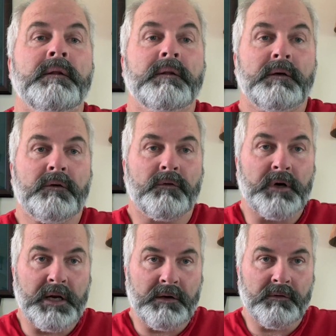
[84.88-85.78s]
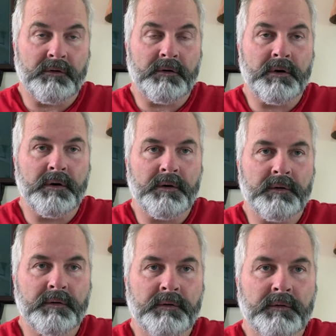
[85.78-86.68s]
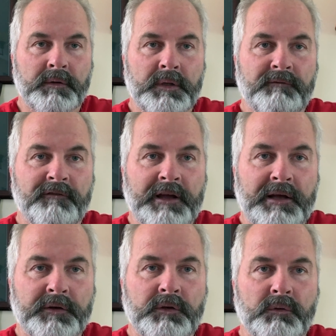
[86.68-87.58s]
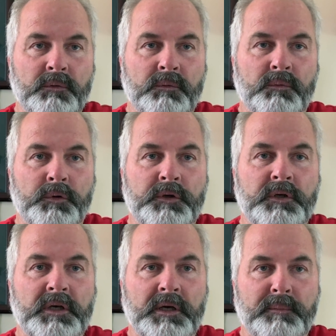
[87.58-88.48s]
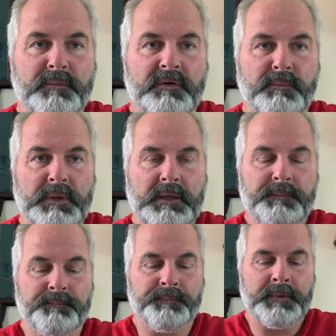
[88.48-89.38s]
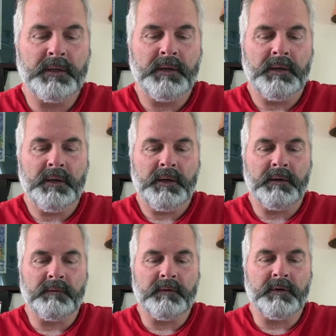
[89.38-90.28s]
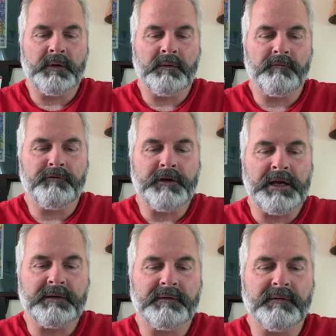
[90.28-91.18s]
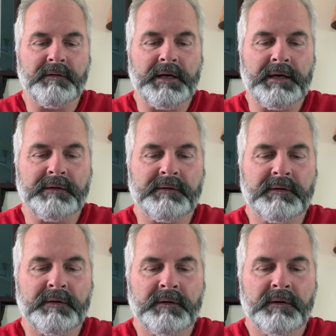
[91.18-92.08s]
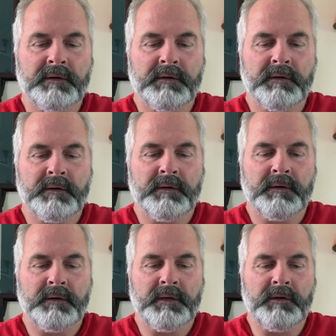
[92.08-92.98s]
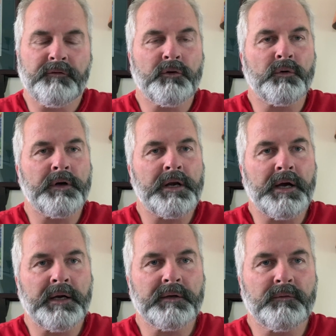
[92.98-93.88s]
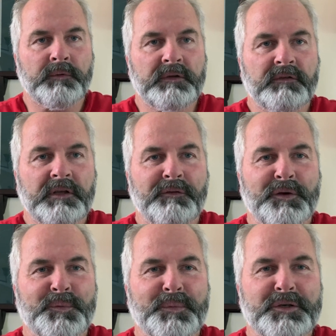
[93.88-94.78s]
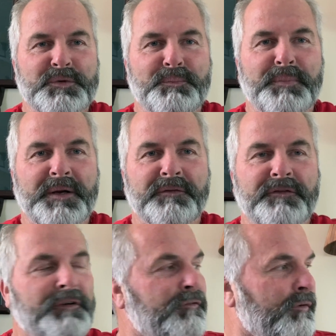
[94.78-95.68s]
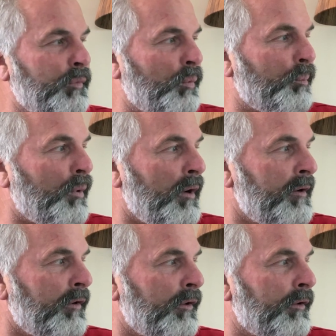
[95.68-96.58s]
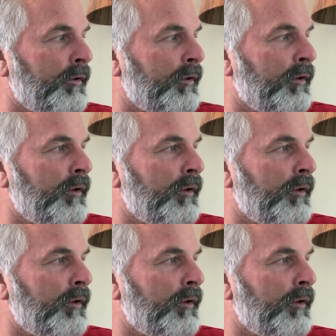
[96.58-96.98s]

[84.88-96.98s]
the greater the value would come to me. And in fact, that if you're not receiving much benefit from your partner,